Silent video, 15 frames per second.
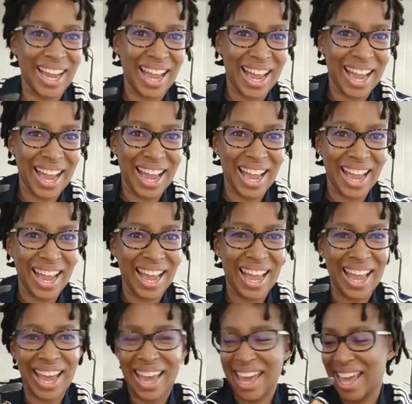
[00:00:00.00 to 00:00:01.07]

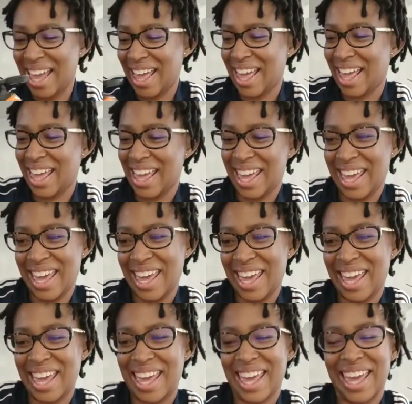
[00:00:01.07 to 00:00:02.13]

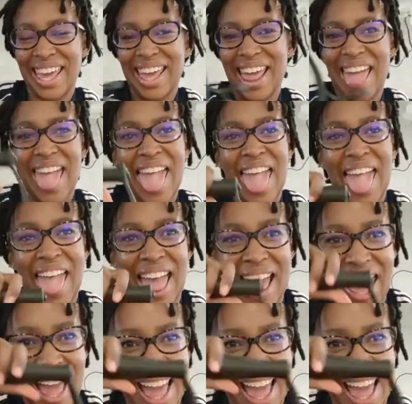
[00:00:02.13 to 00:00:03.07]
Nobody speaks.